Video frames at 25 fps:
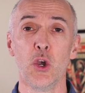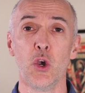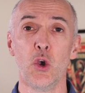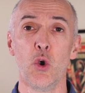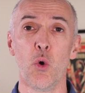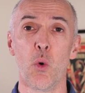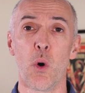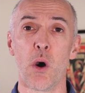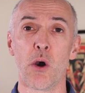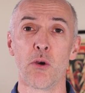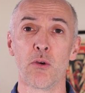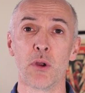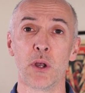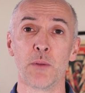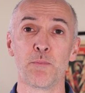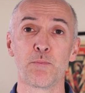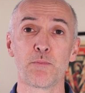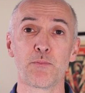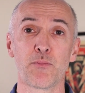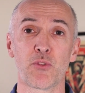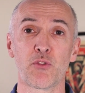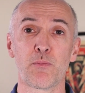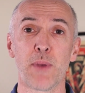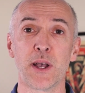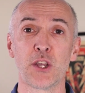who are a
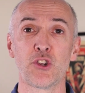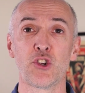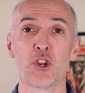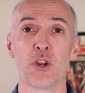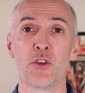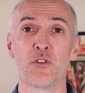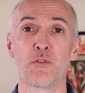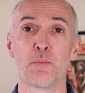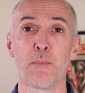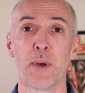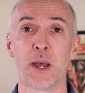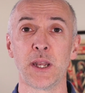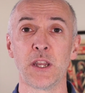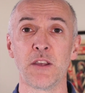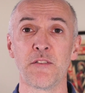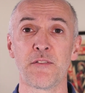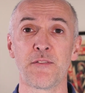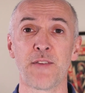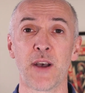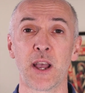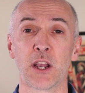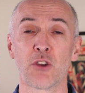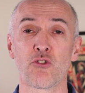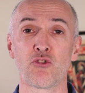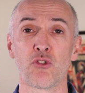specialist
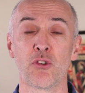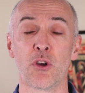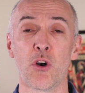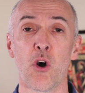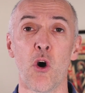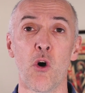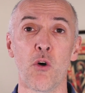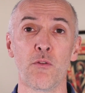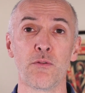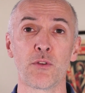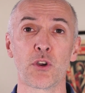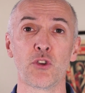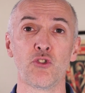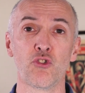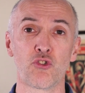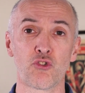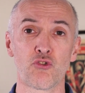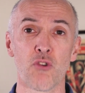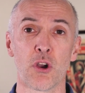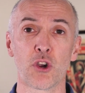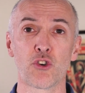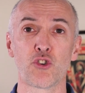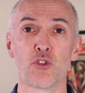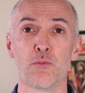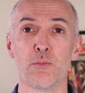manufacturer of
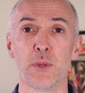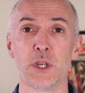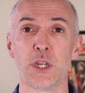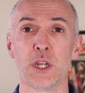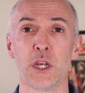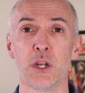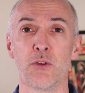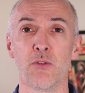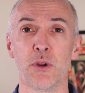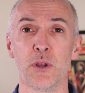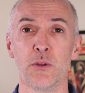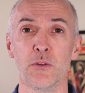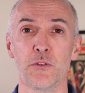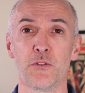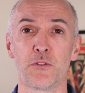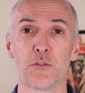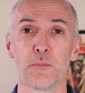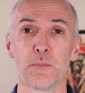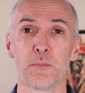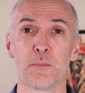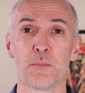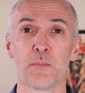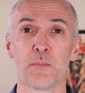construction materials.